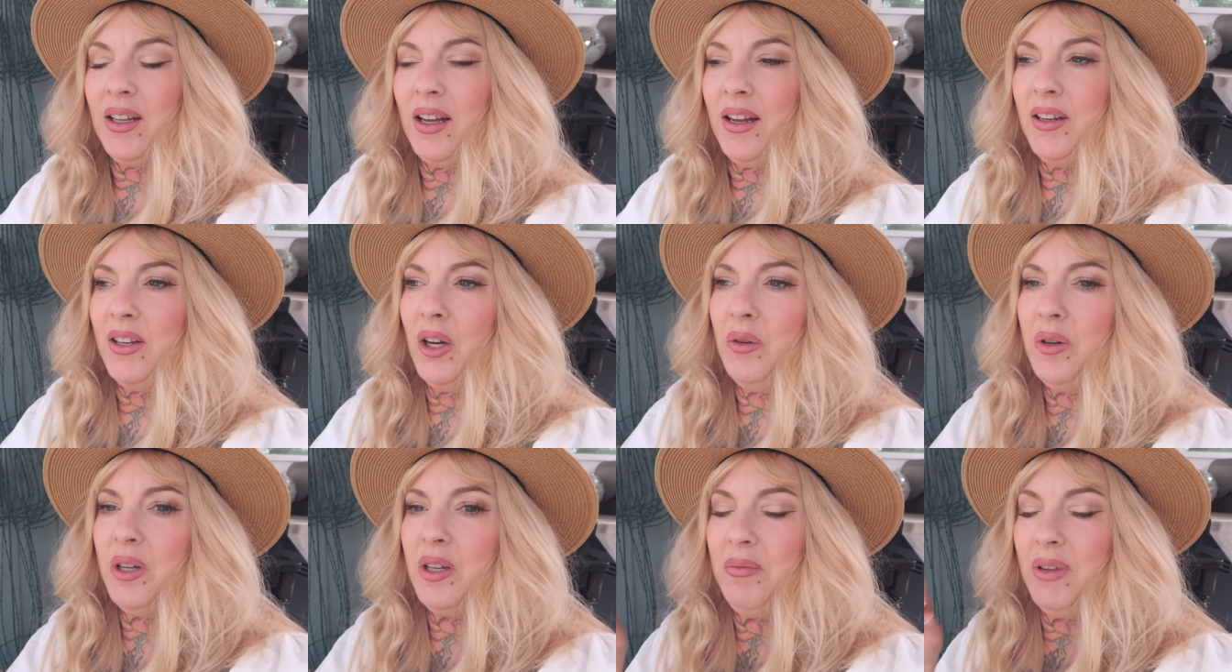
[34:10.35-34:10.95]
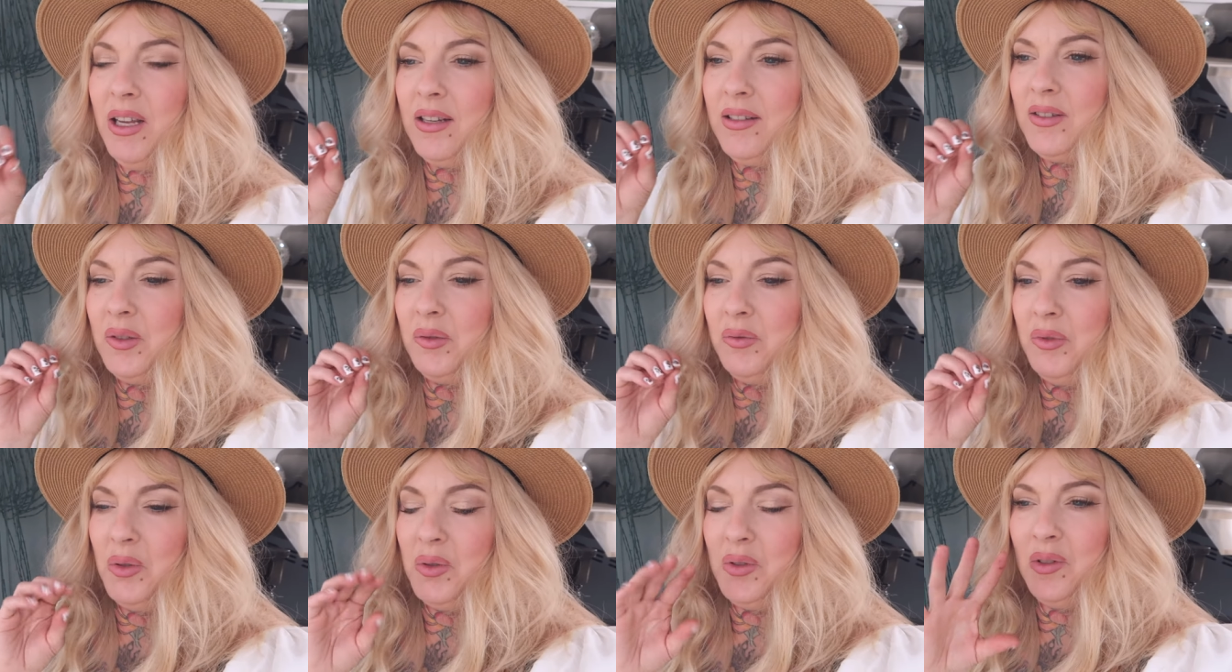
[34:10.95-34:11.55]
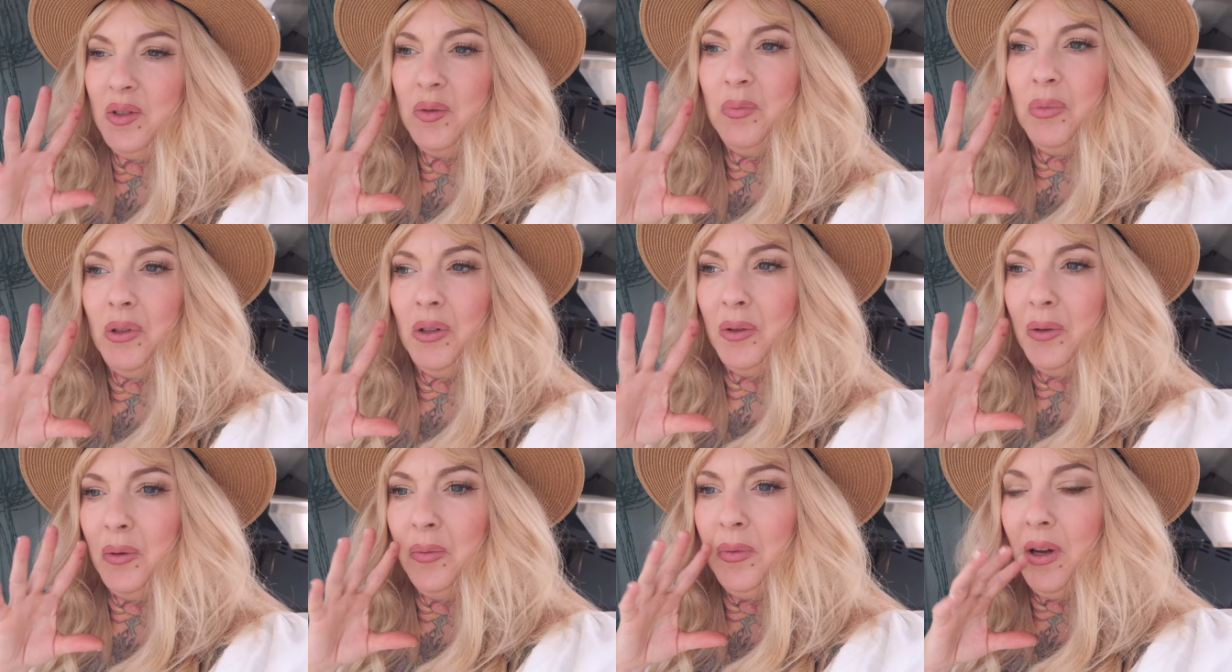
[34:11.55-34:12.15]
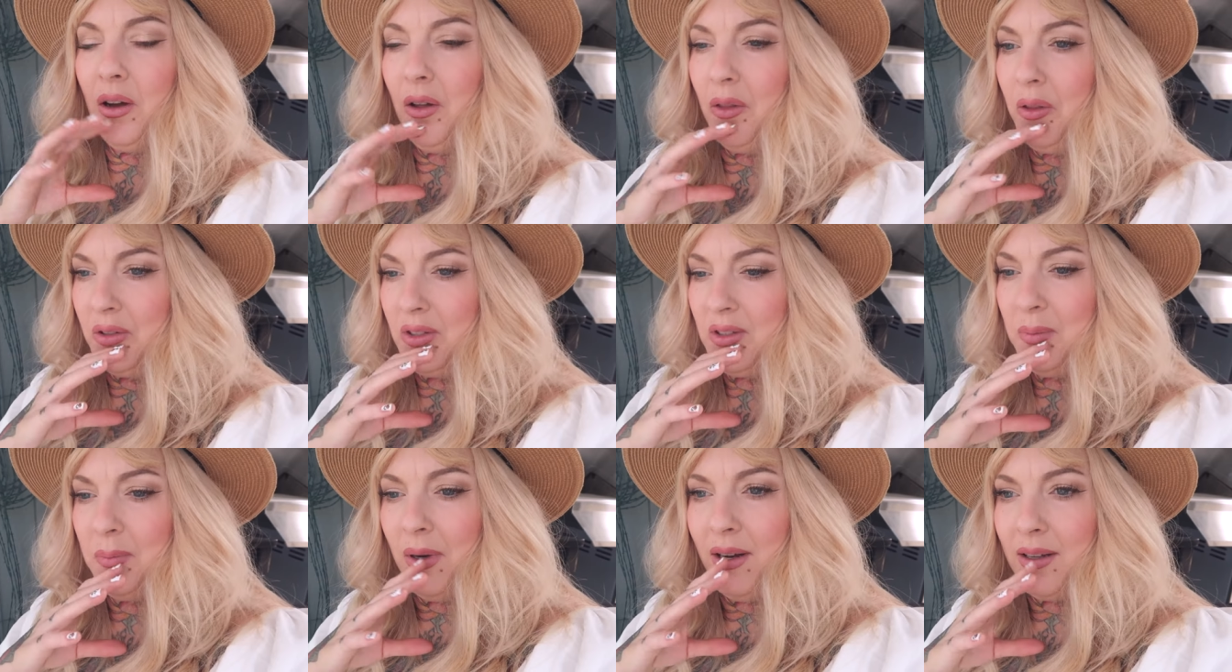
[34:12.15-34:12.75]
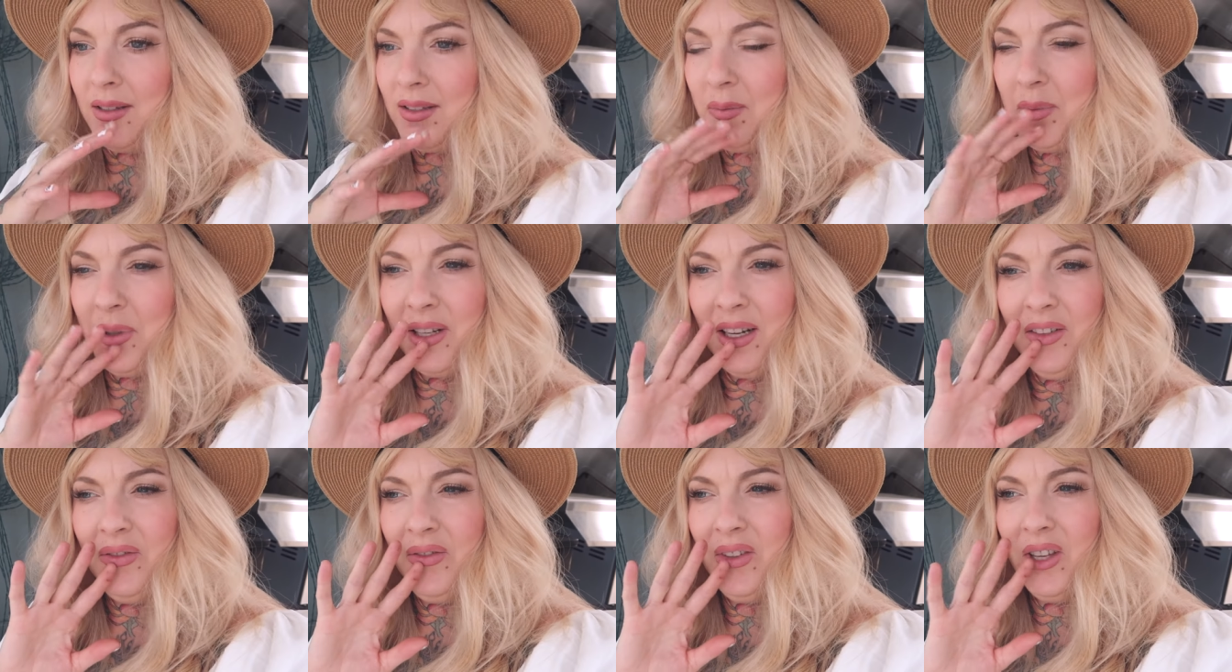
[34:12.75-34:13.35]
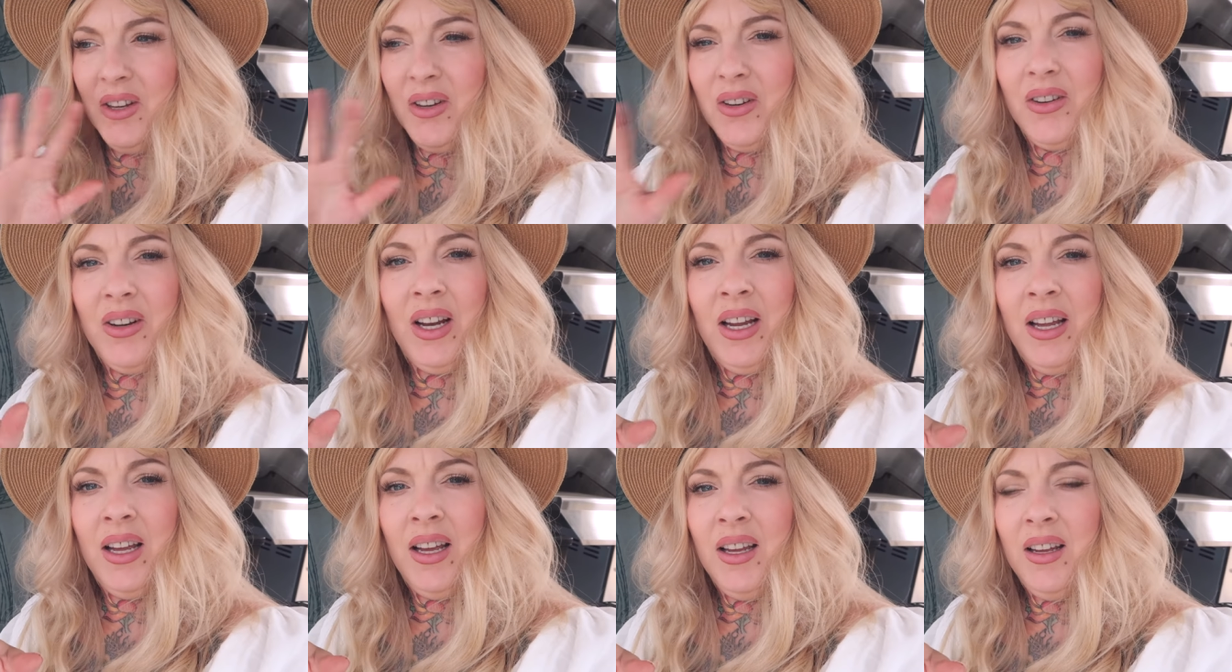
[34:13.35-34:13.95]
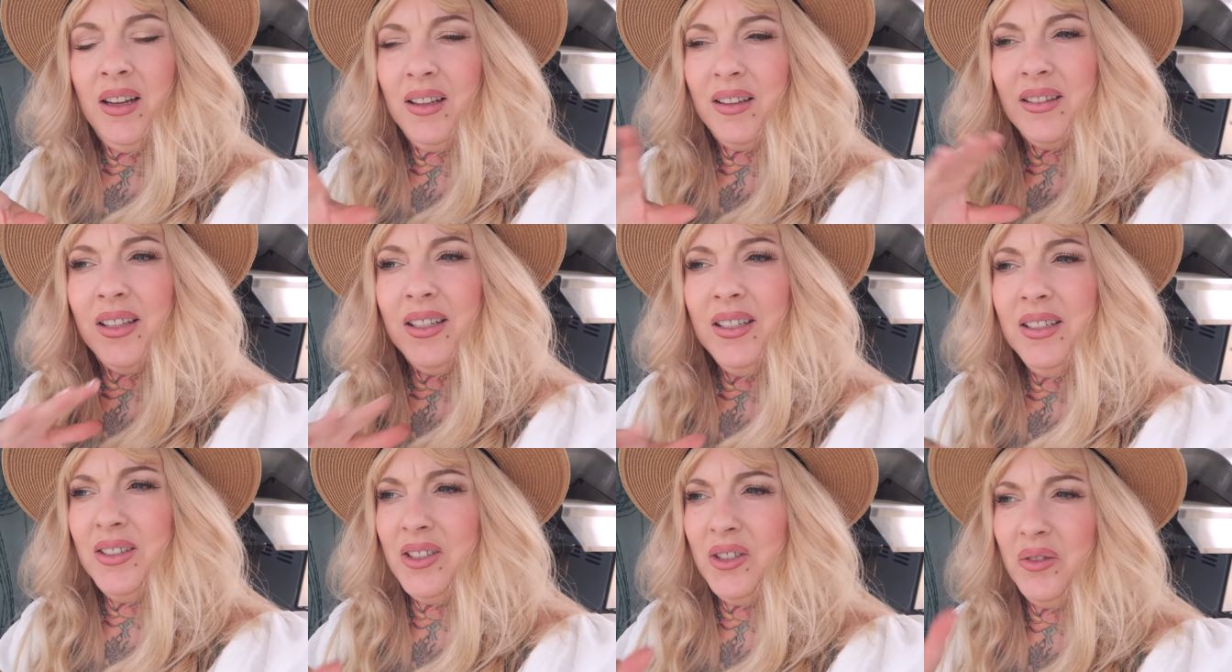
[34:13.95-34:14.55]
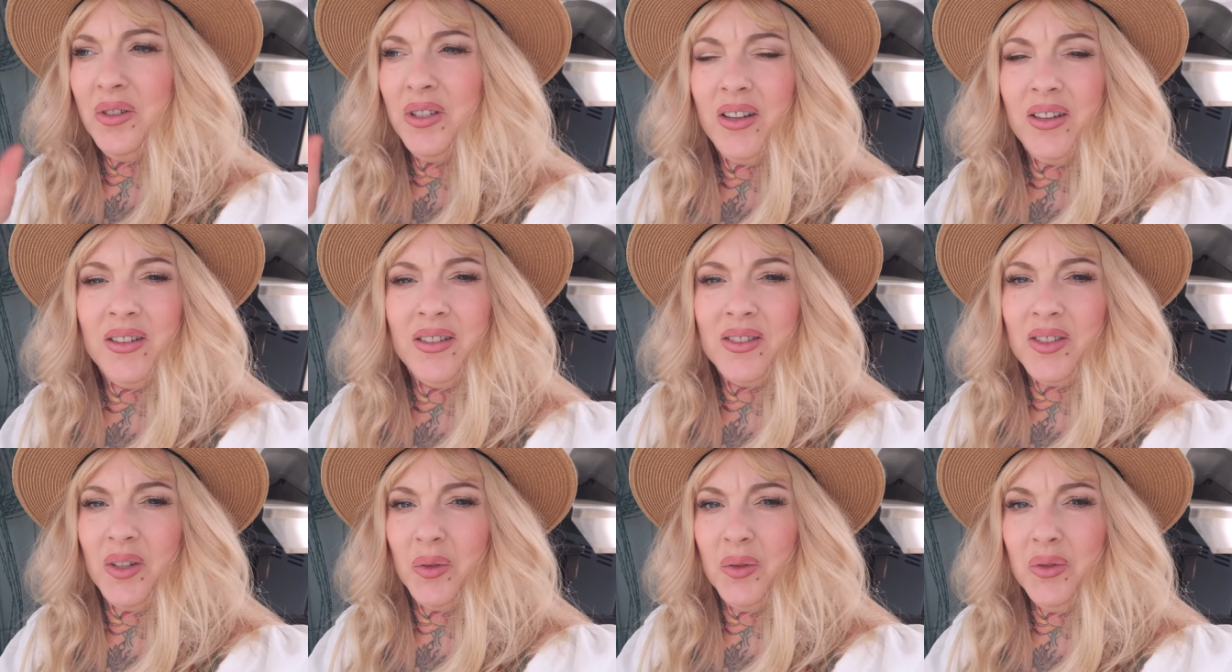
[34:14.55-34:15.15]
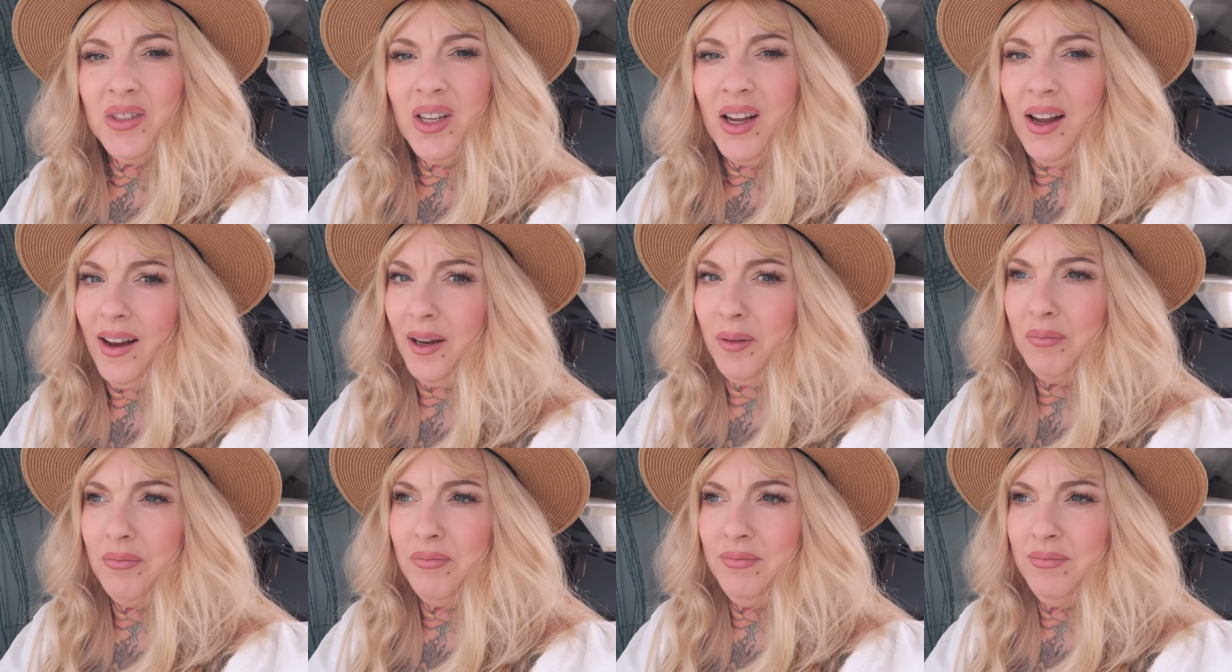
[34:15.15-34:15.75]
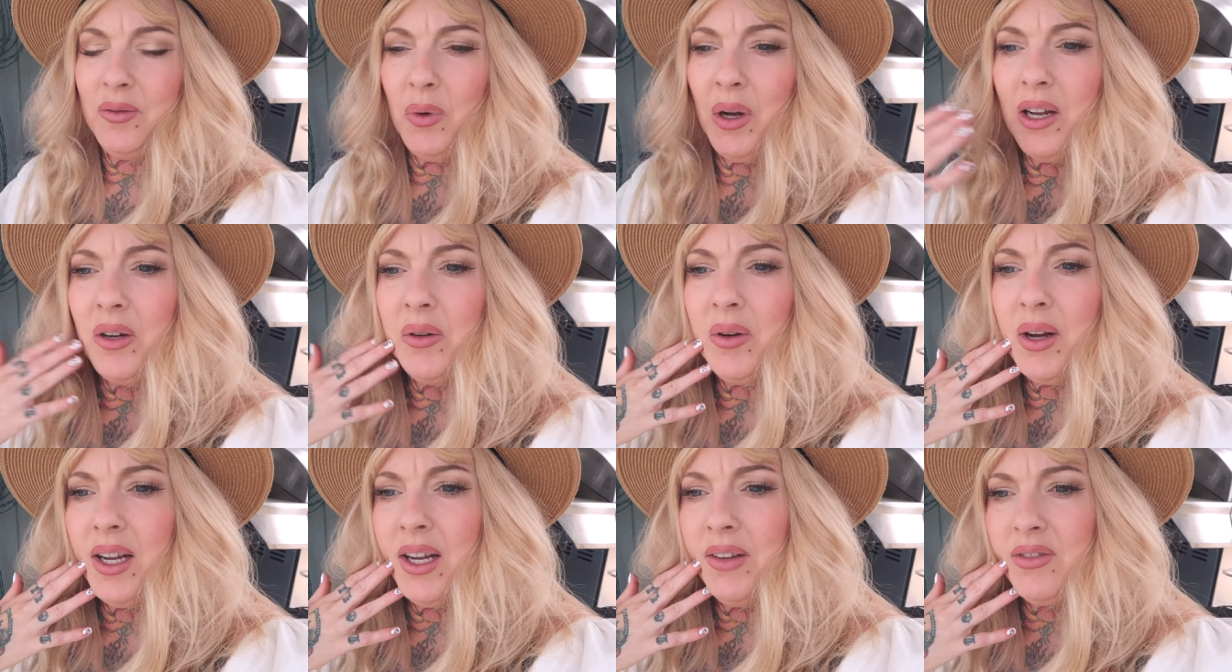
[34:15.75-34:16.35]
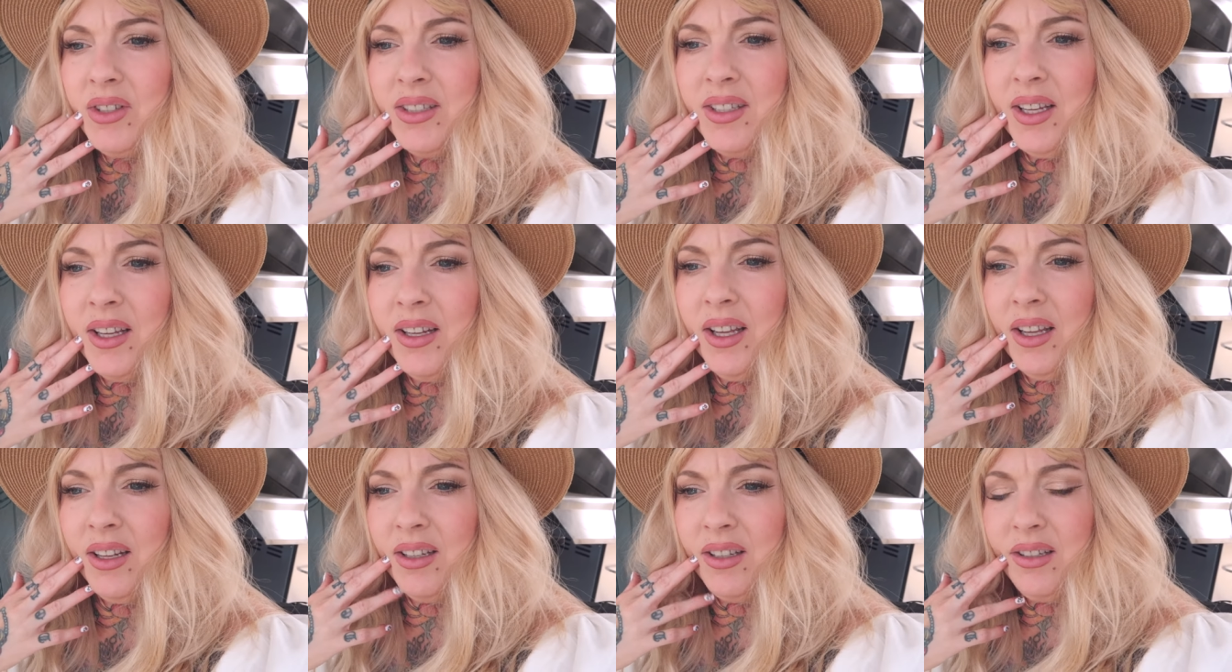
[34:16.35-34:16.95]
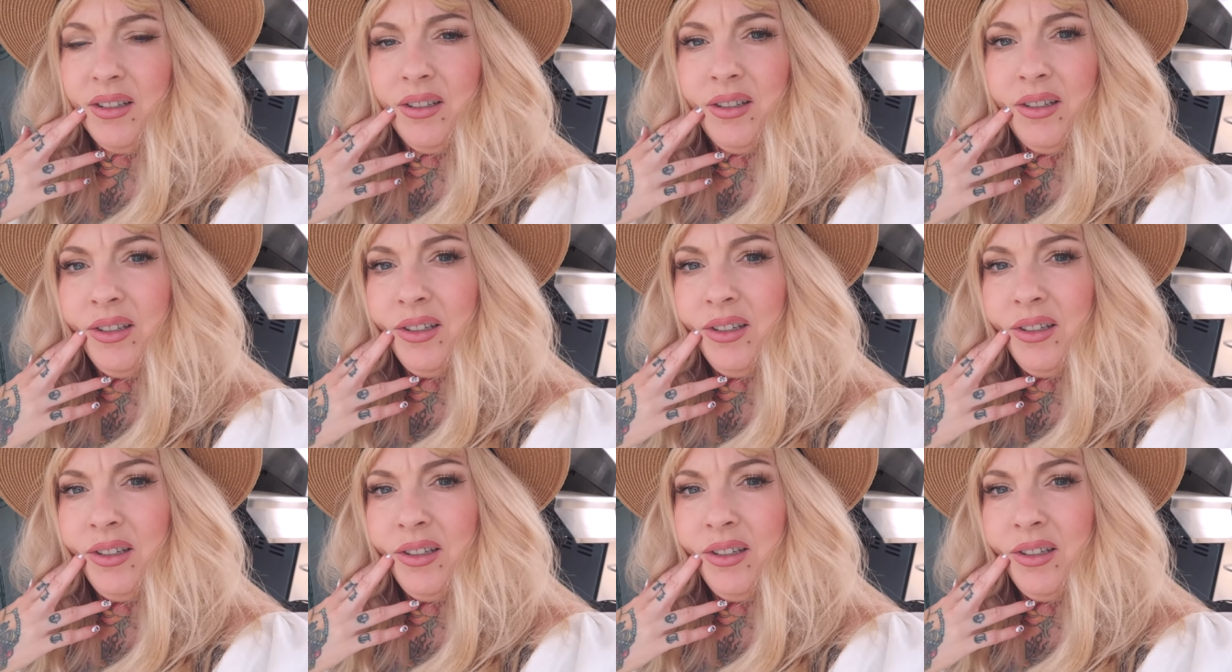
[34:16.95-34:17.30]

I know it makes the roses bloom other spots, but I figure let it do it on its own time. Why do I have to deadhead it?